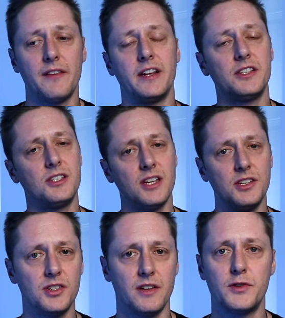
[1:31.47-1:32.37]
of an
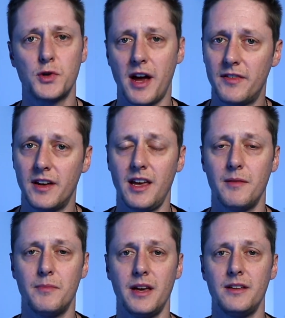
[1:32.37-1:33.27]
extension of traffic
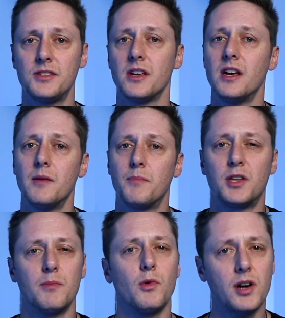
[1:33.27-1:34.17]
campaigns, but
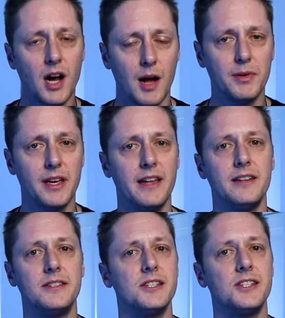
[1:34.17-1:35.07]
they're more
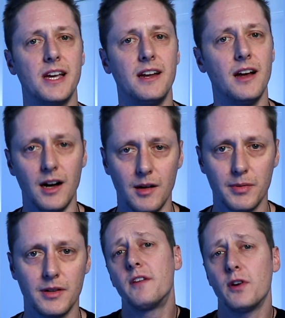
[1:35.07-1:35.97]
complicated to set up.
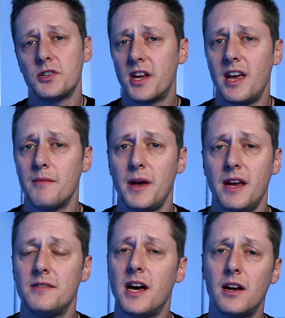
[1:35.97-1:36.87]
With a conversion
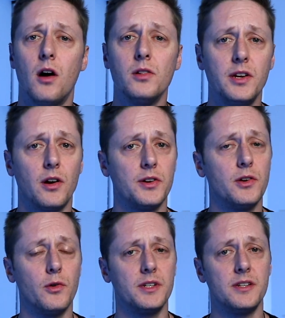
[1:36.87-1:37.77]
campaign, not only are you
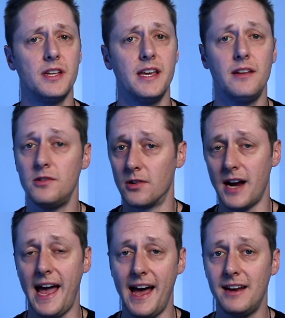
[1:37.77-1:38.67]
going to need your
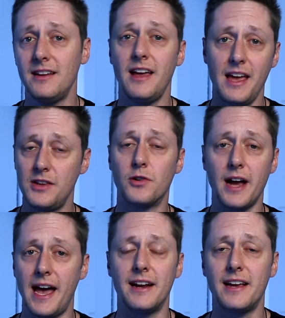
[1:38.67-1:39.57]
ad and your
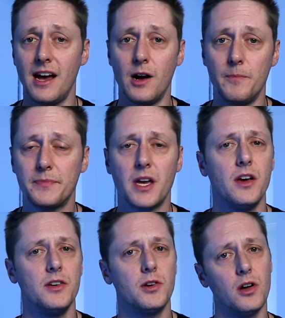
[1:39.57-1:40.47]
ad account,
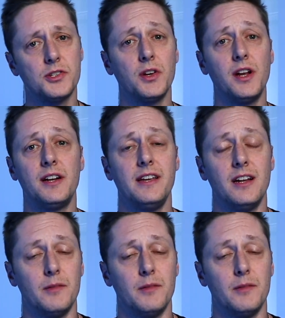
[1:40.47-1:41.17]
you're also going to need